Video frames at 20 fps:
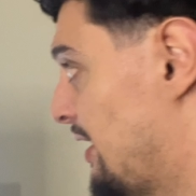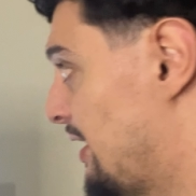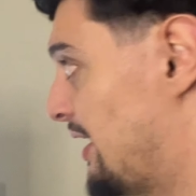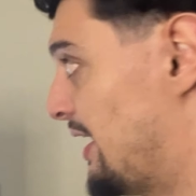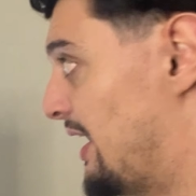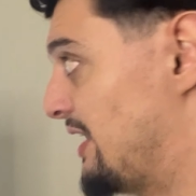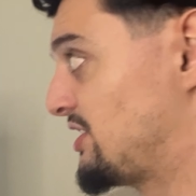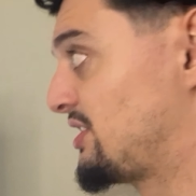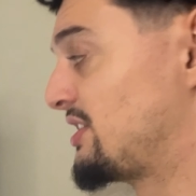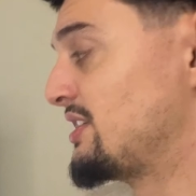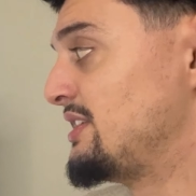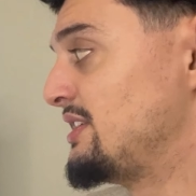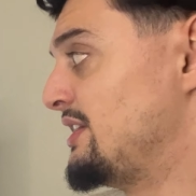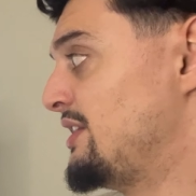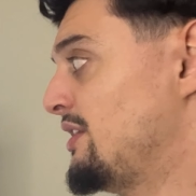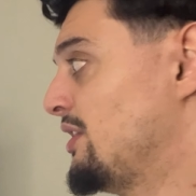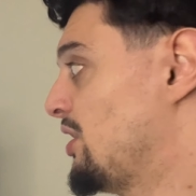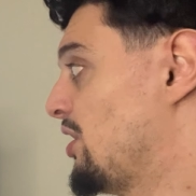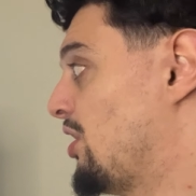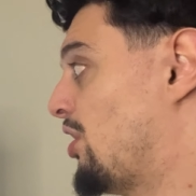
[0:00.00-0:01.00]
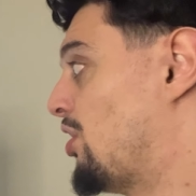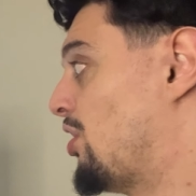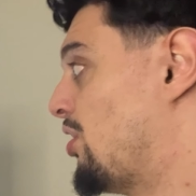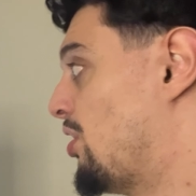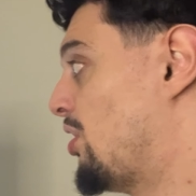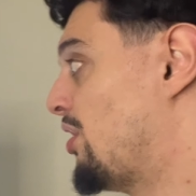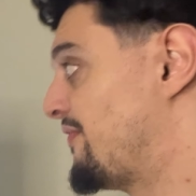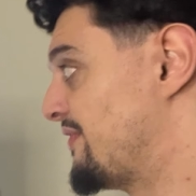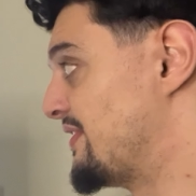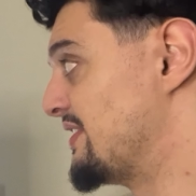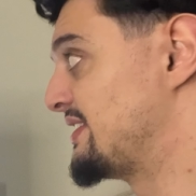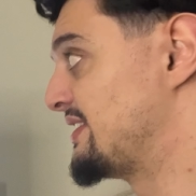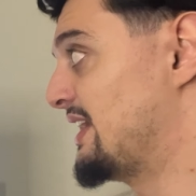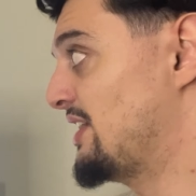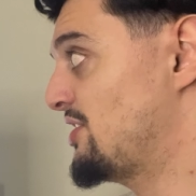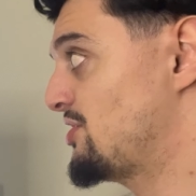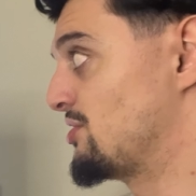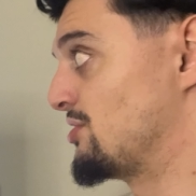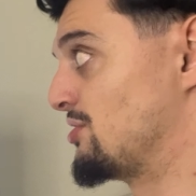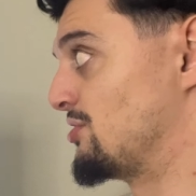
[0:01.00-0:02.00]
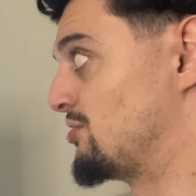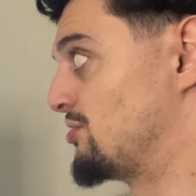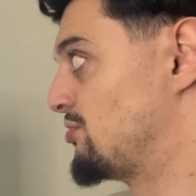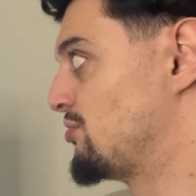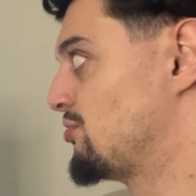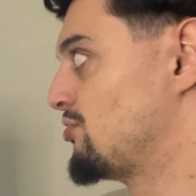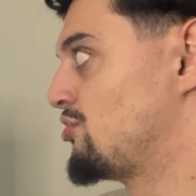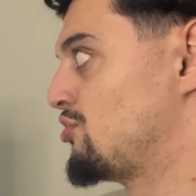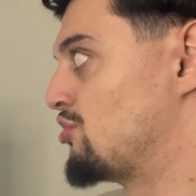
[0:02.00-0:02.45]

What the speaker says: as you can see, half of the sessions